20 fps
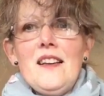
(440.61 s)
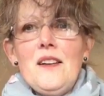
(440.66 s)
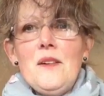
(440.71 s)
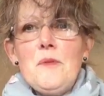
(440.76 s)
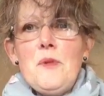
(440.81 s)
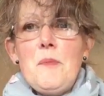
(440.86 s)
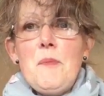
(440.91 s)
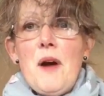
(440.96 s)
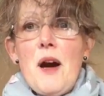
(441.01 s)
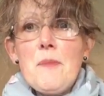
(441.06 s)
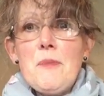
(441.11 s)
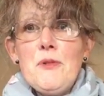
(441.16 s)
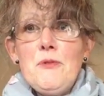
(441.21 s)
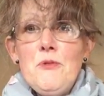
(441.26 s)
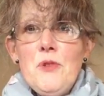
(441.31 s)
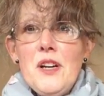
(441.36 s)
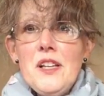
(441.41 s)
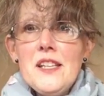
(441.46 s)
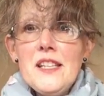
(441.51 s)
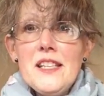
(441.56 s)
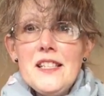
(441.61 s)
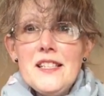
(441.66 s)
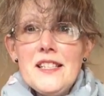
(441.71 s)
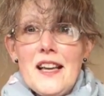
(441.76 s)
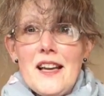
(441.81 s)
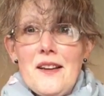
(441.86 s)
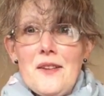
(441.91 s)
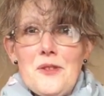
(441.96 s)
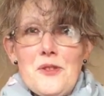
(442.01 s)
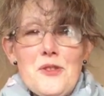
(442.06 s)
we might be running
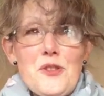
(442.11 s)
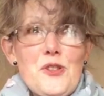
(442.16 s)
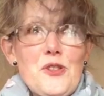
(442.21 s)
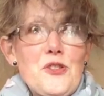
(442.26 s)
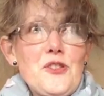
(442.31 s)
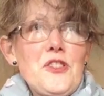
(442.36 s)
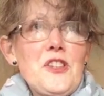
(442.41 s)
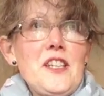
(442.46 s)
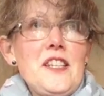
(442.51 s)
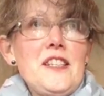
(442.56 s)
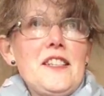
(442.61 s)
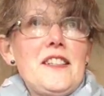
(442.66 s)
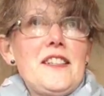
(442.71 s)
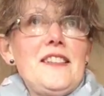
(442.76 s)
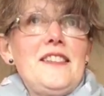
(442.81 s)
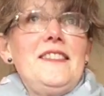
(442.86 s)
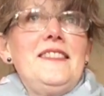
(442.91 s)
down the street.